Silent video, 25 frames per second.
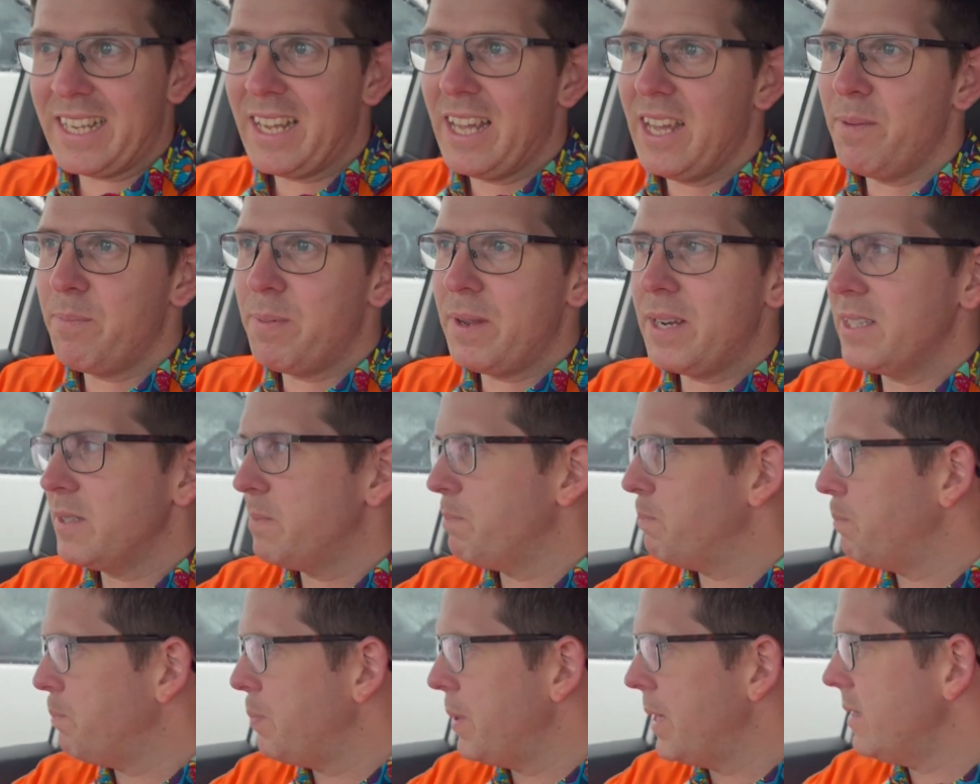Uh, but it's
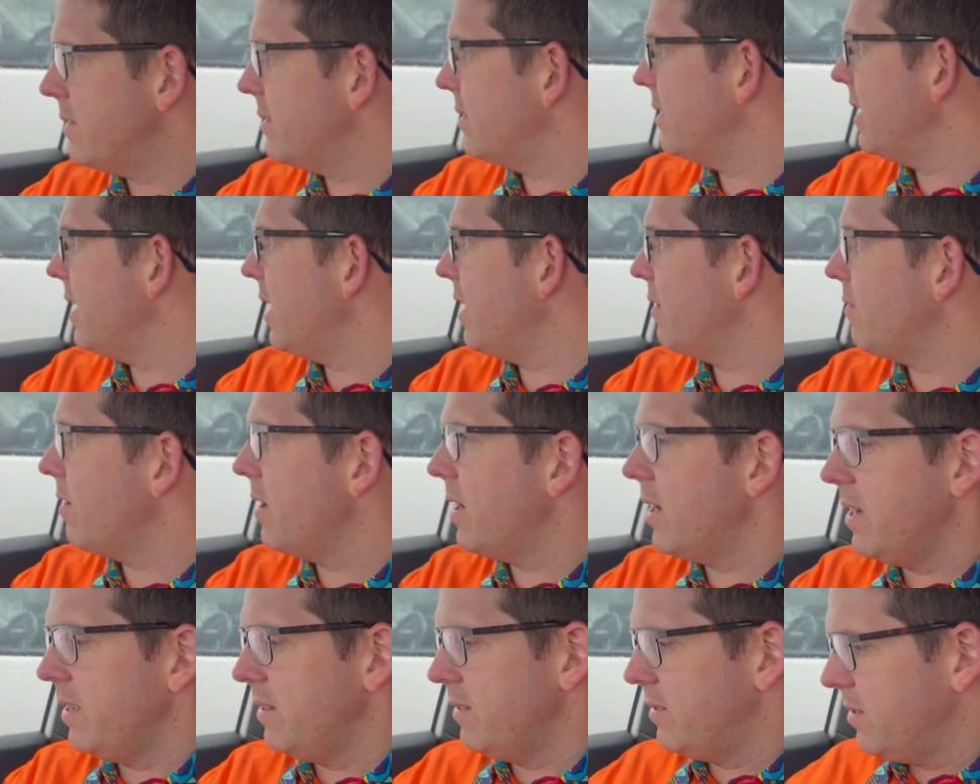pissing down
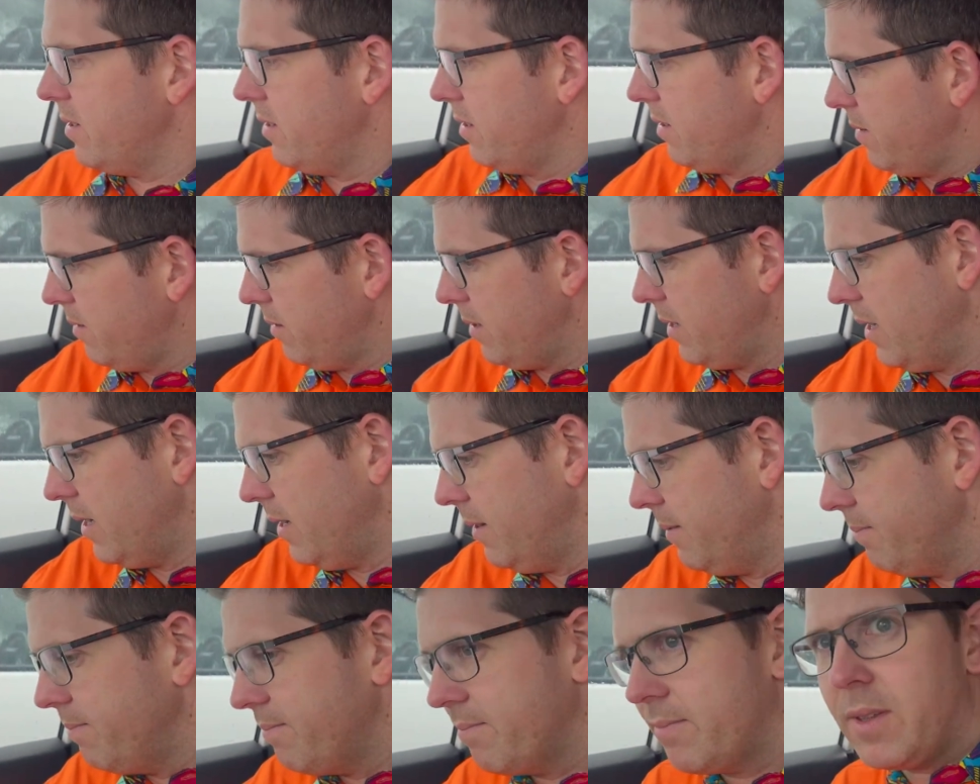rain, so
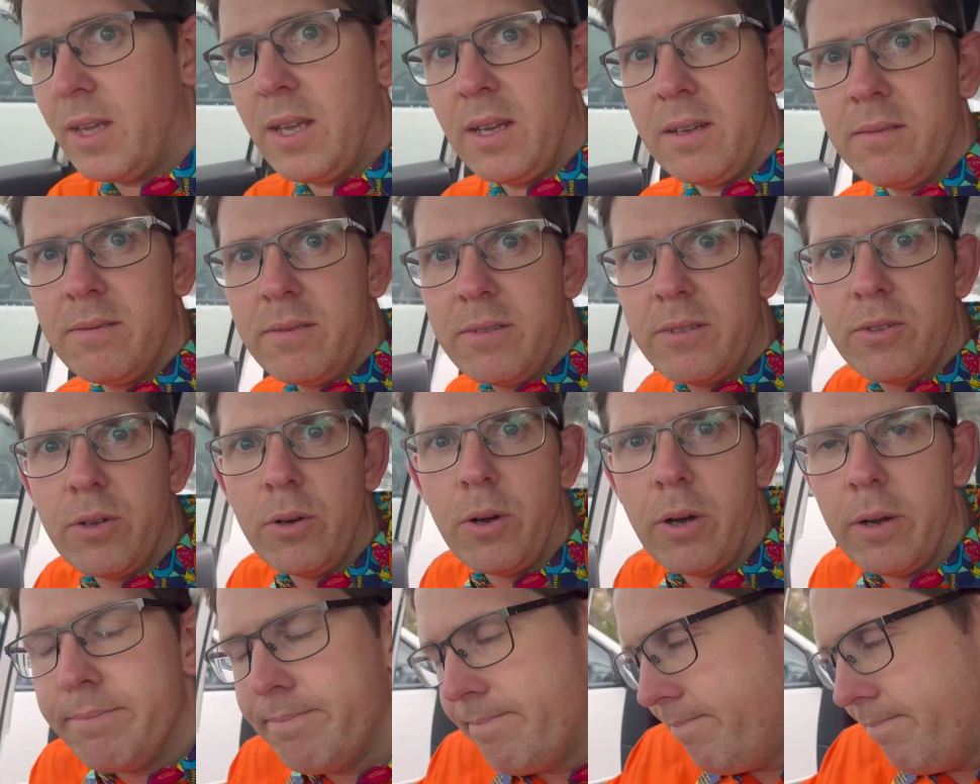uh, let's do it.